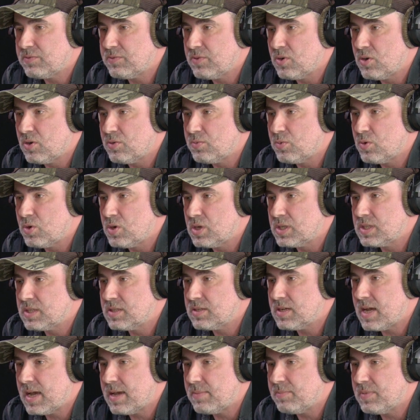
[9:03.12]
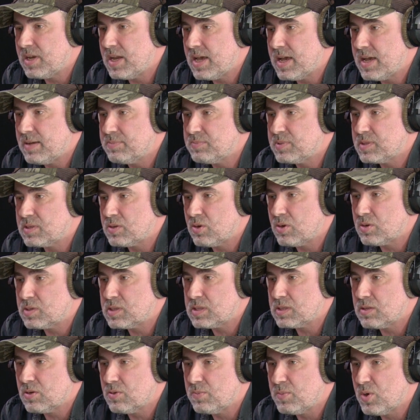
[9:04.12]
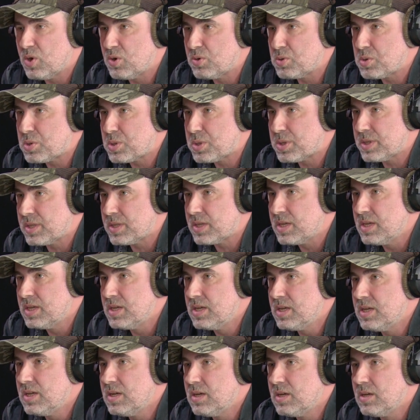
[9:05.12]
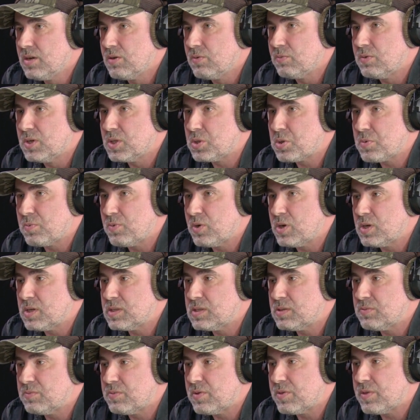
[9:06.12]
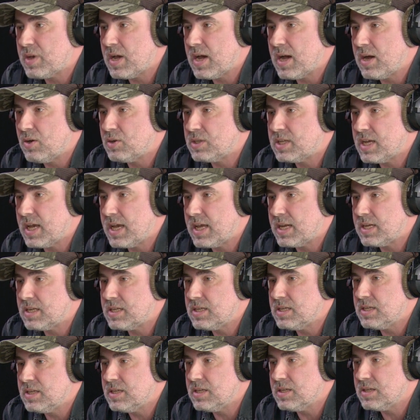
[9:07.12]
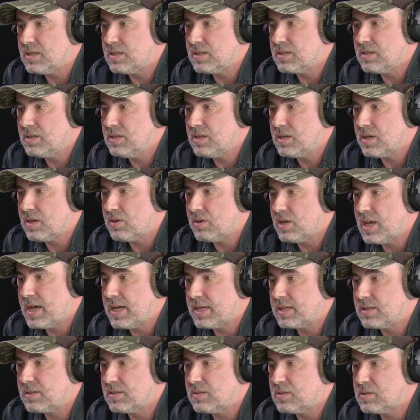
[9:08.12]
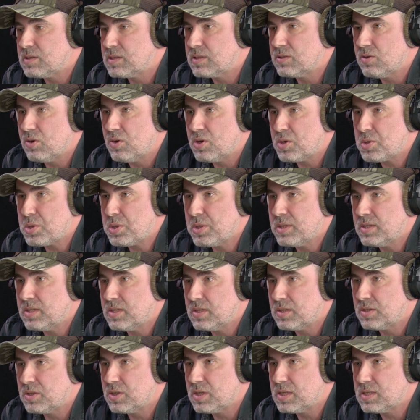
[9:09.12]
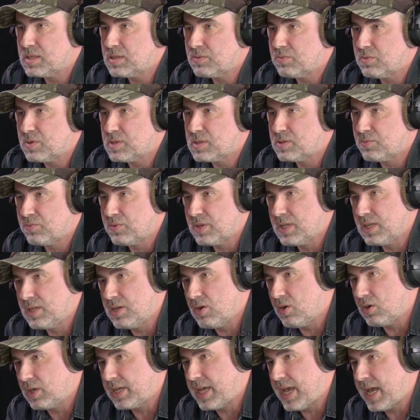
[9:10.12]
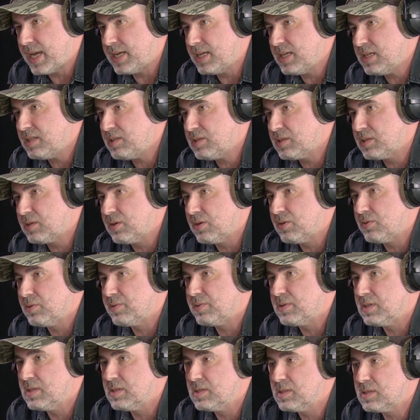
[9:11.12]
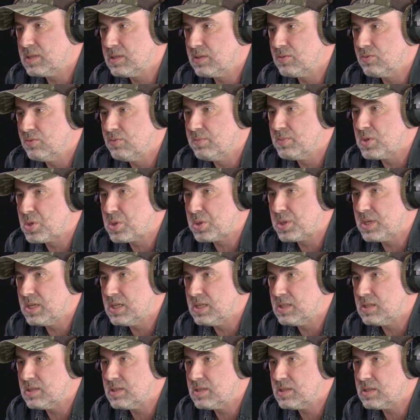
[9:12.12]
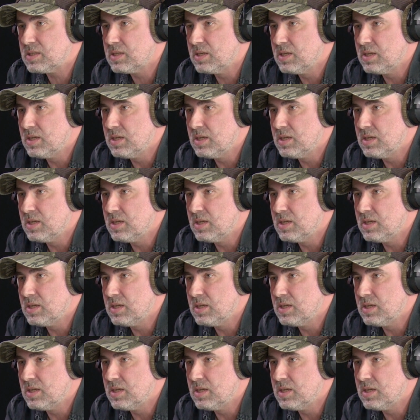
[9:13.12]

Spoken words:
forward, time lapse, or slow motion, which was without any, you know, like distortion. It just was really organic. So these two machines